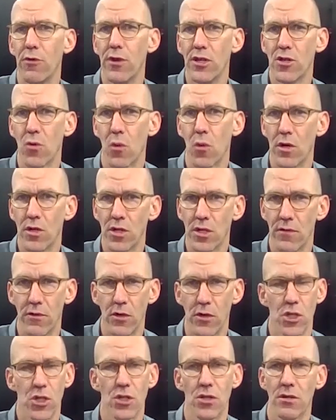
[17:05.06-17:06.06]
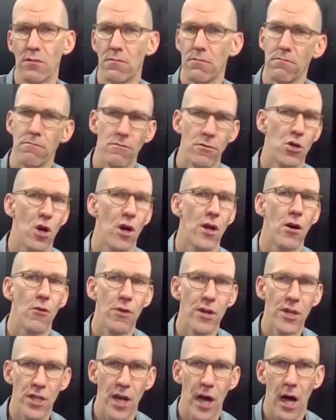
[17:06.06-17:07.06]
resource if you're just trying to
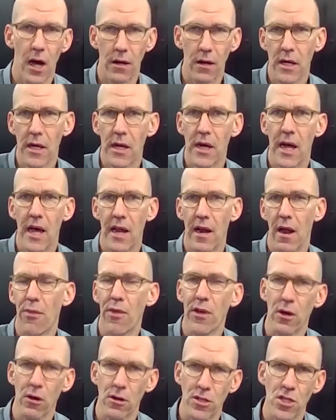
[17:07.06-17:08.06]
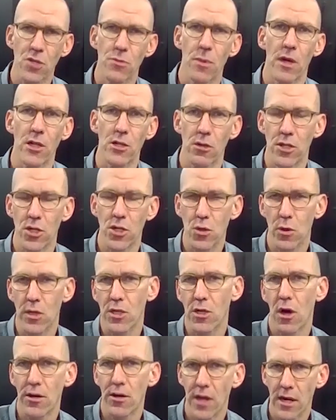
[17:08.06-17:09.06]
reach out. And I think especially on
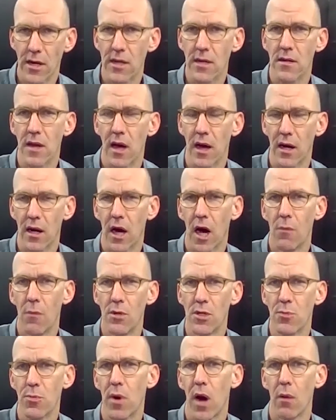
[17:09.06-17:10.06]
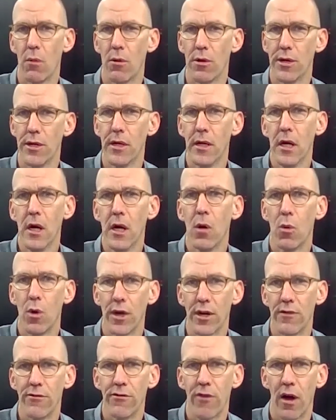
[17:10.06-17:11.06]
switchon.eaton.com is probably where
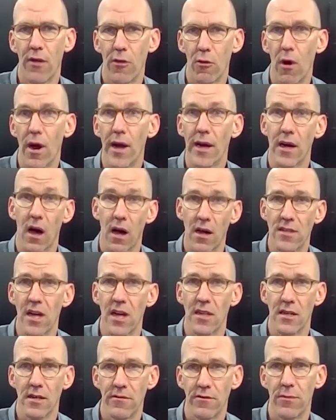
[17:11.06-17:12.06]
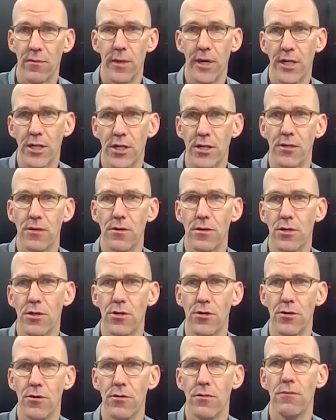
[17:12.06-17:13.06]
you can find the right contact information
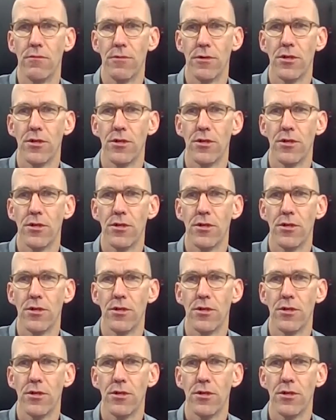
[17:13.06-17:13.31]
to